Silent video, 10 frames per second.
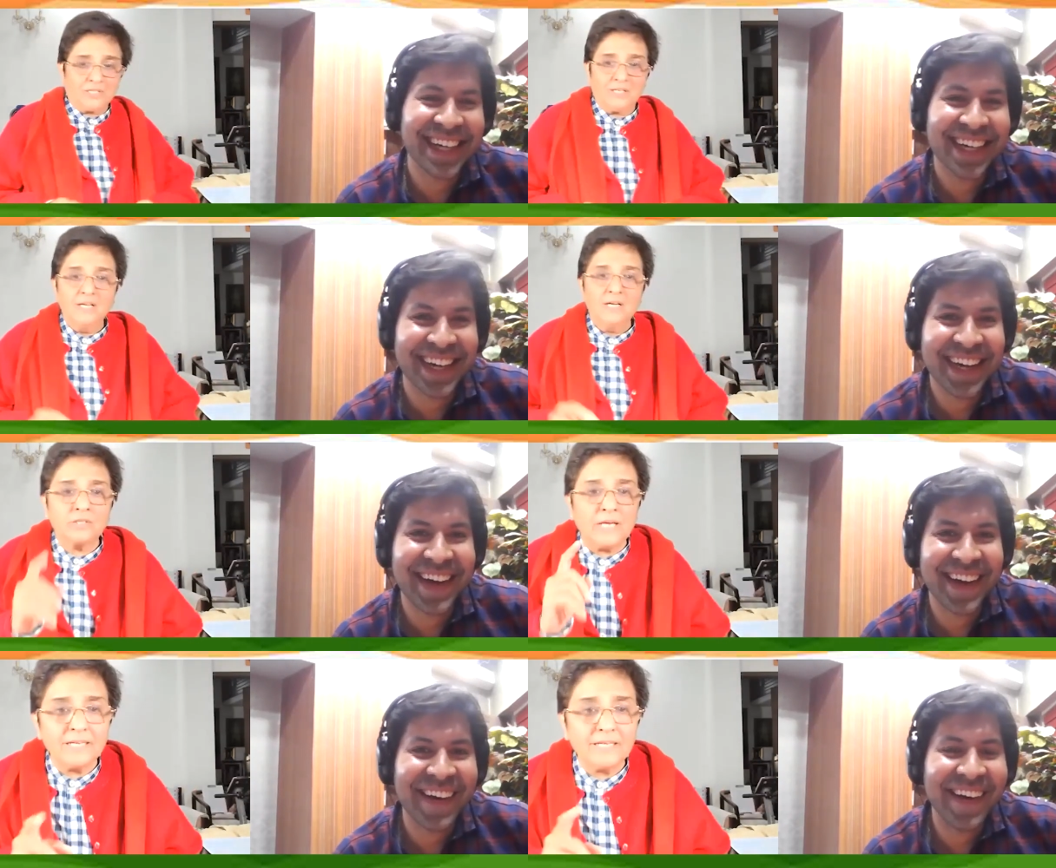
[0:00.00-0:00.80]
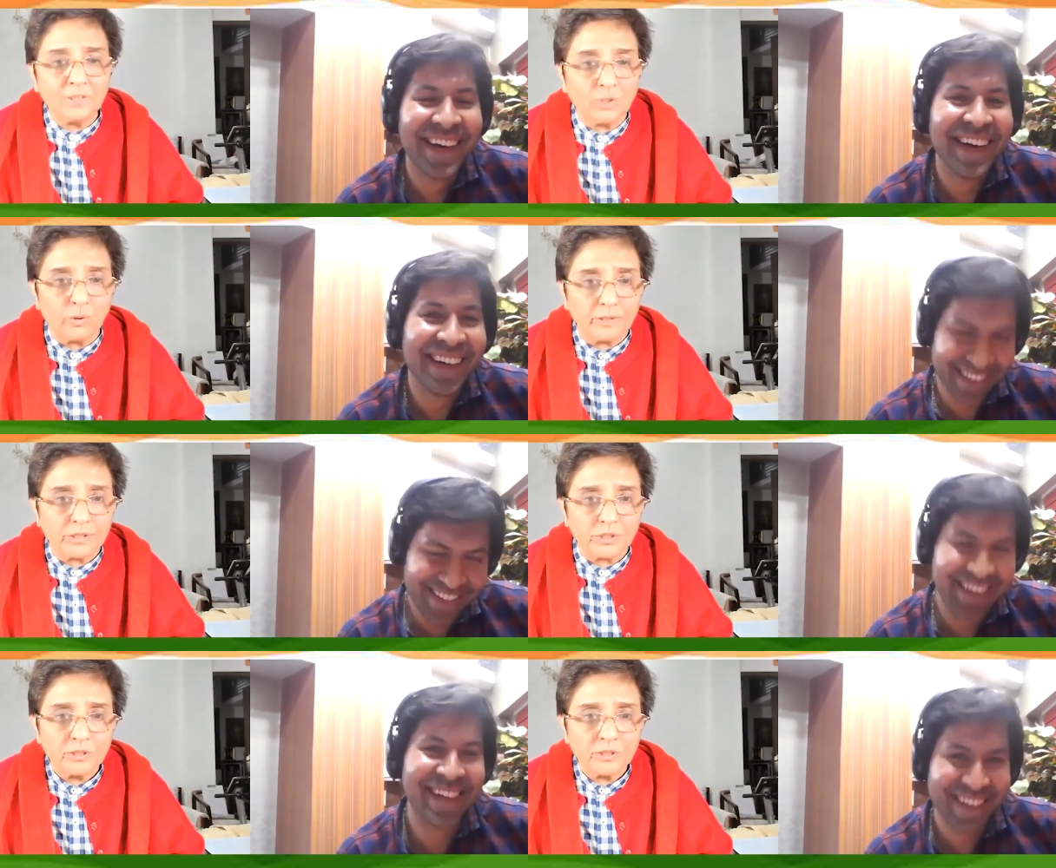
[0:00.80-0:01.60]
Speaker 1: here think and grow
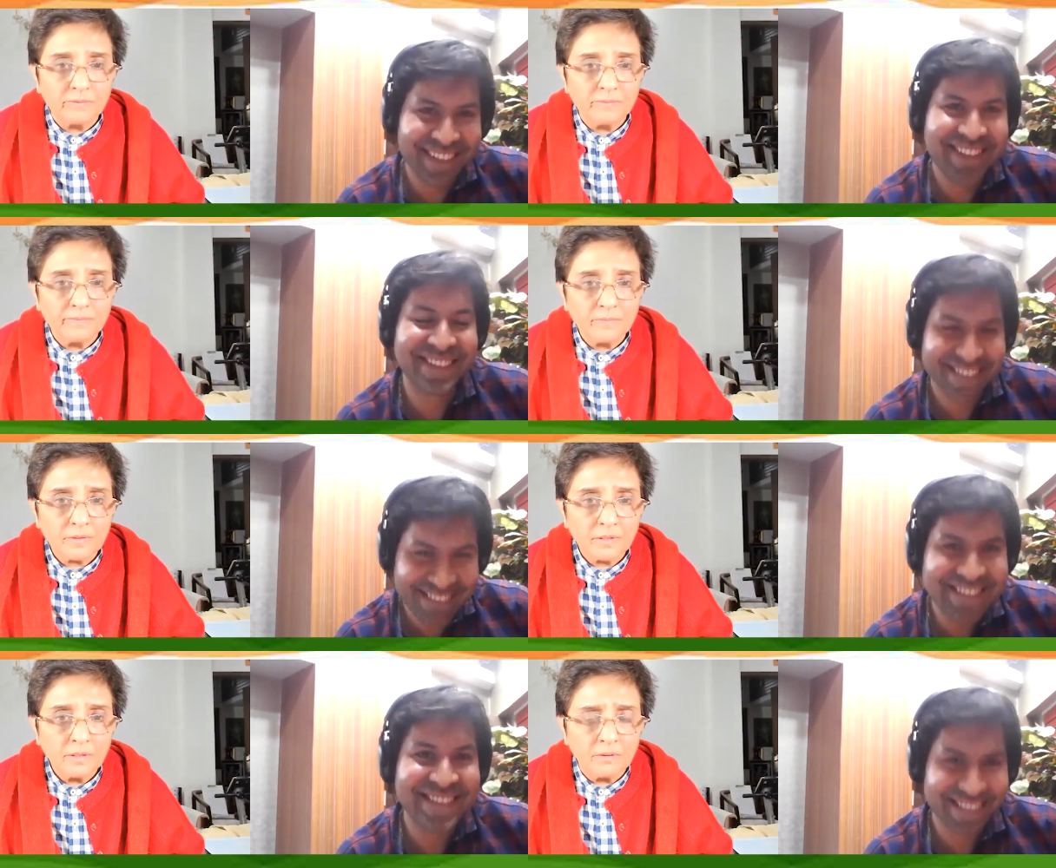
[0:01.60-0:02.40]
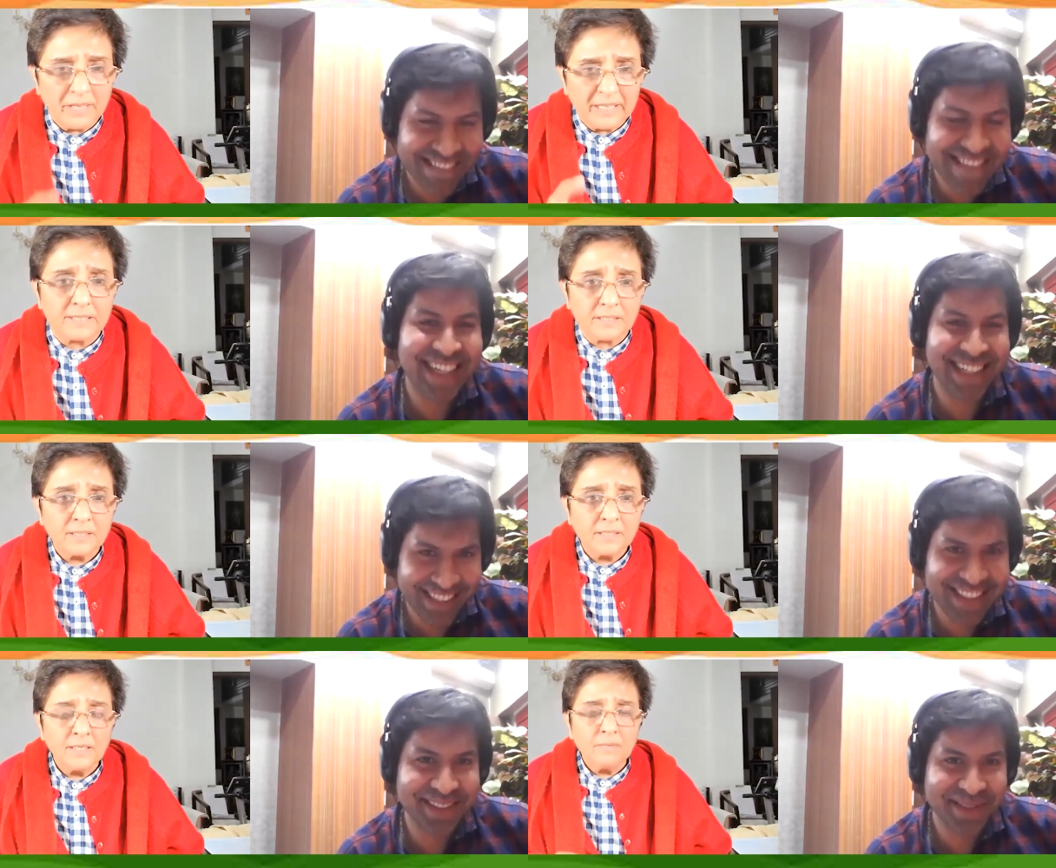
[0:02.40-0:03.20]
rich read it
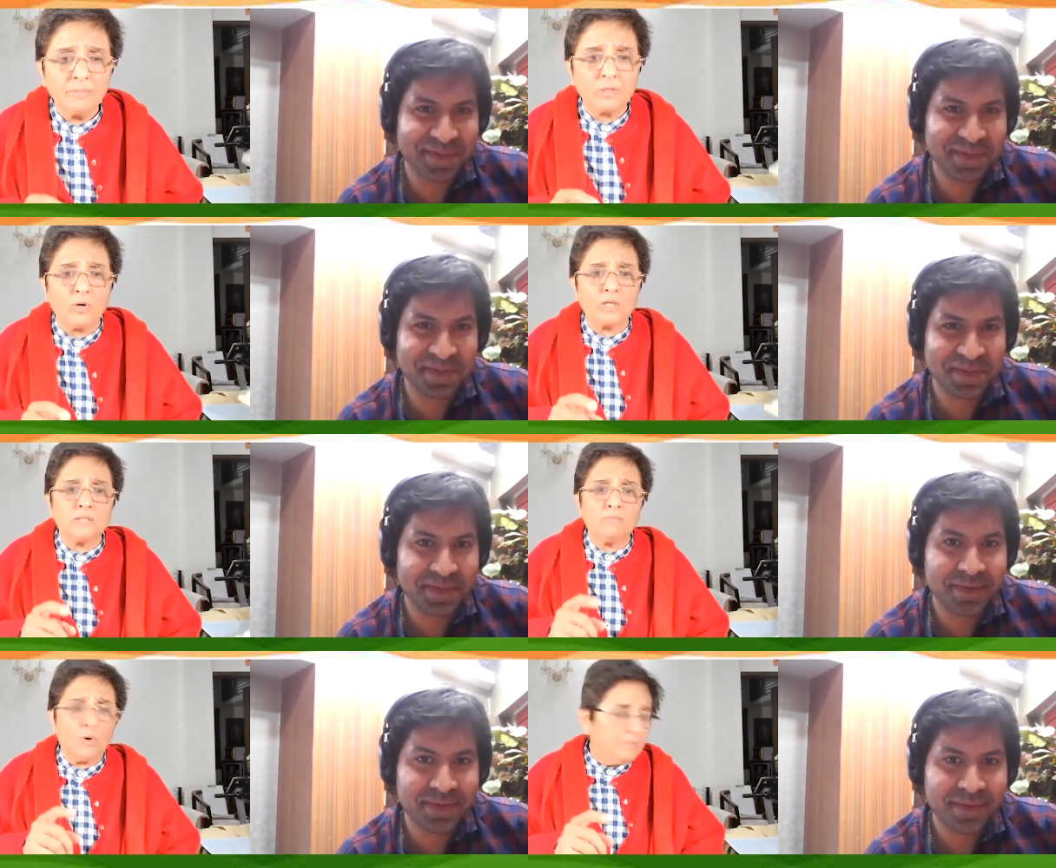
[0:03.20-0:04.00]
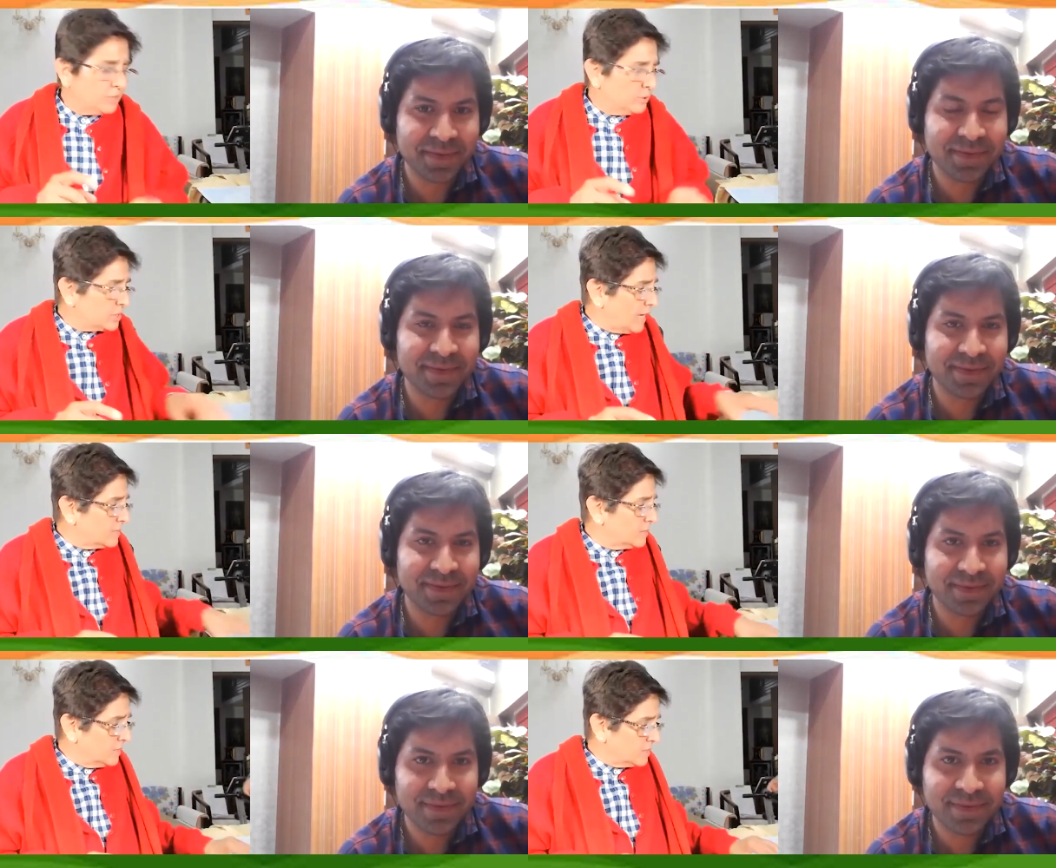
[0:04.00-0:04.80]
because the moment you
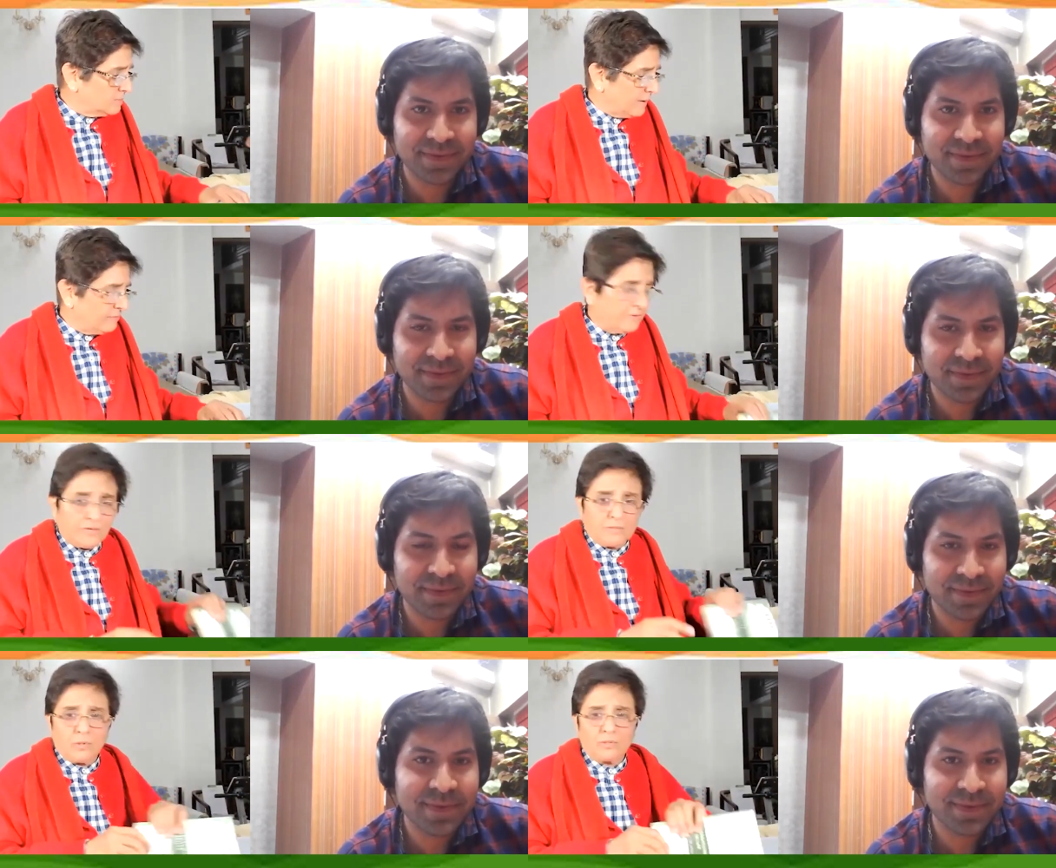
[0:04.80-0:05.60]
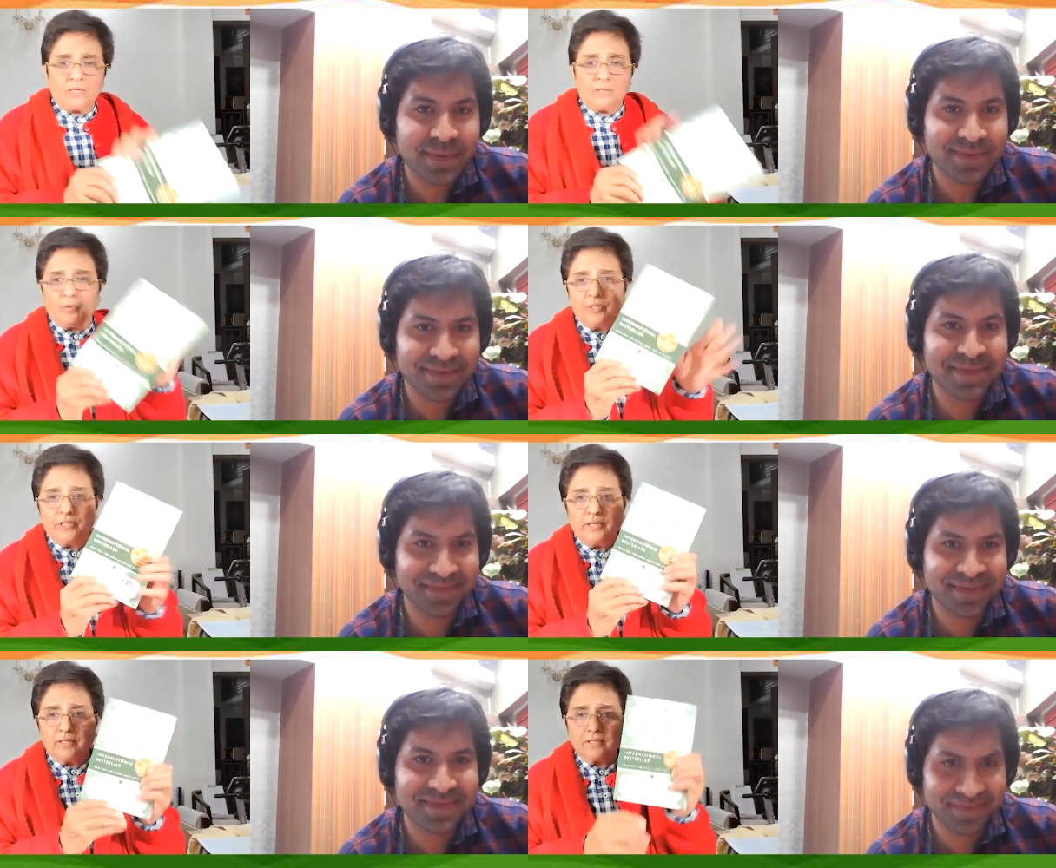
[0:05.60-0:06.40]
start, this is my favorite book,
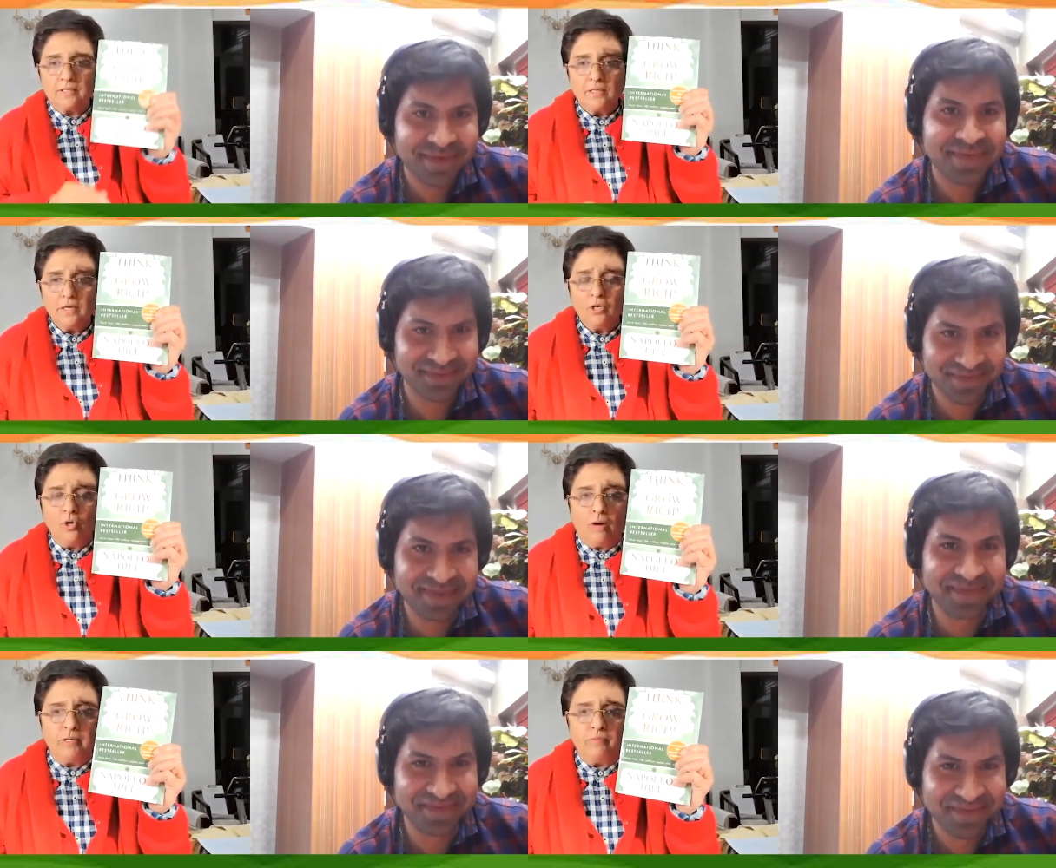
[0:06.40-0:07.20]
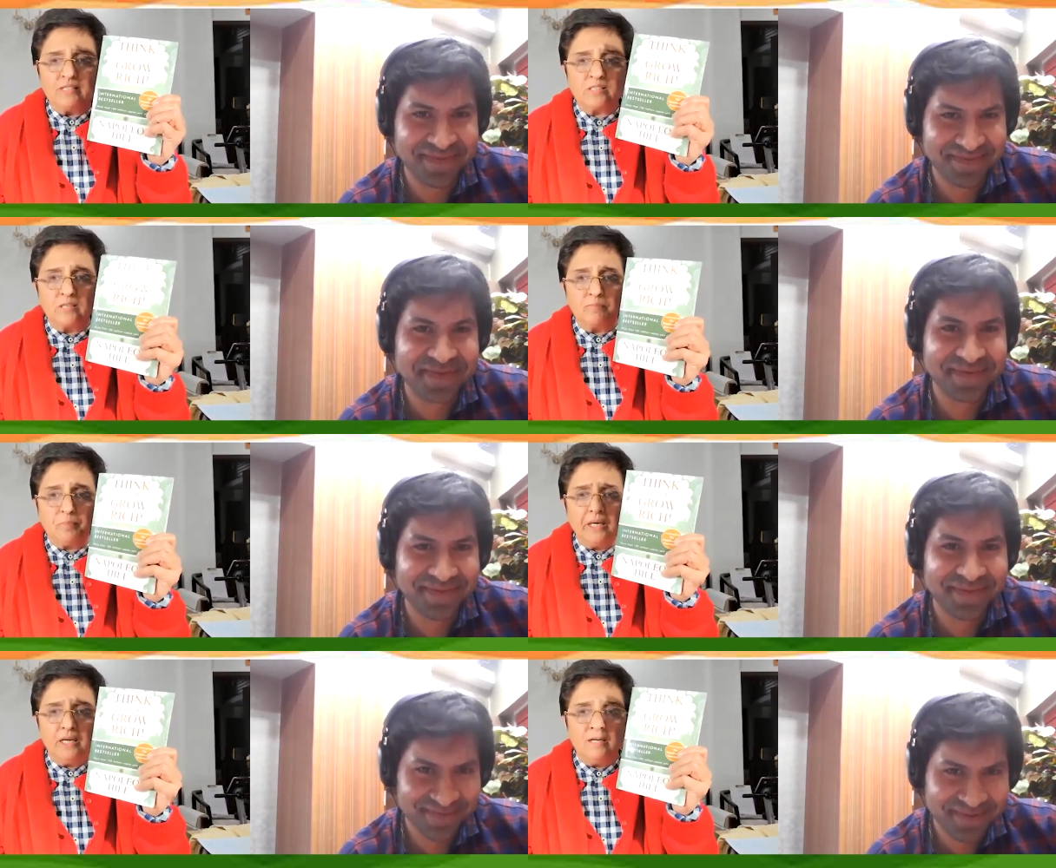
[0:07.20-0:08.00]
Napoleon Hill. Hmm. Norman Vincent
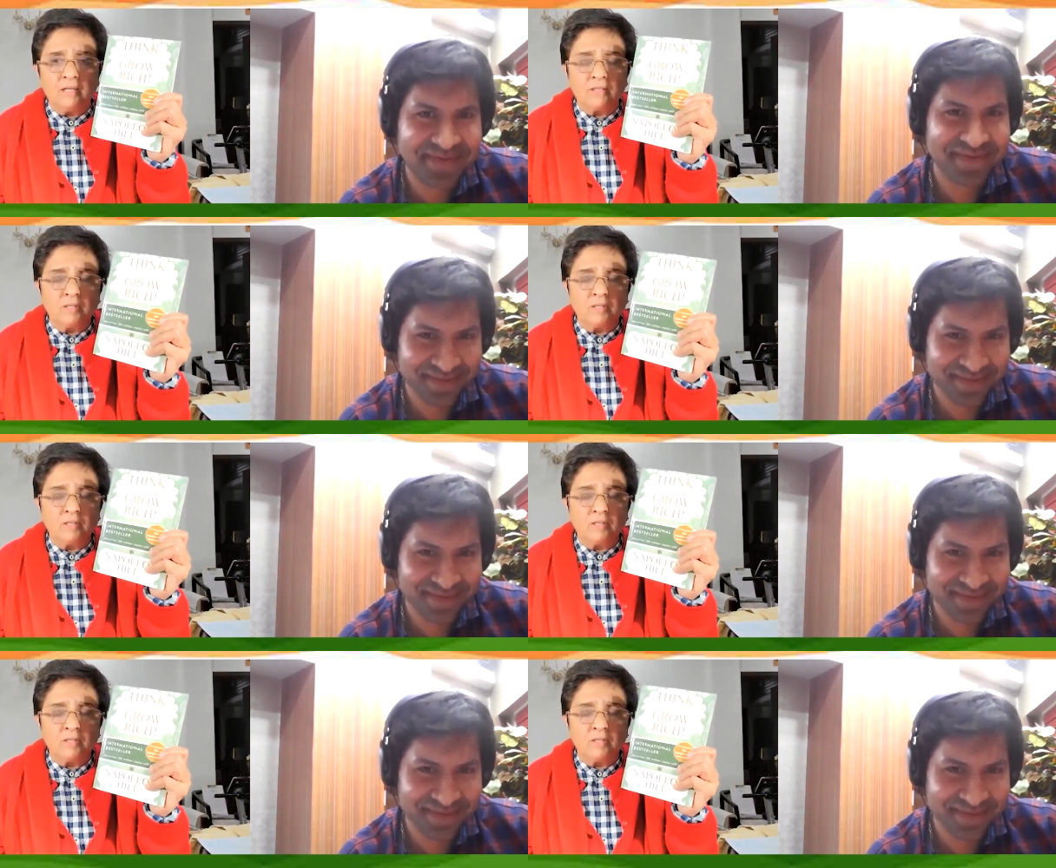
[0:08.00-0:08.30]
Peale,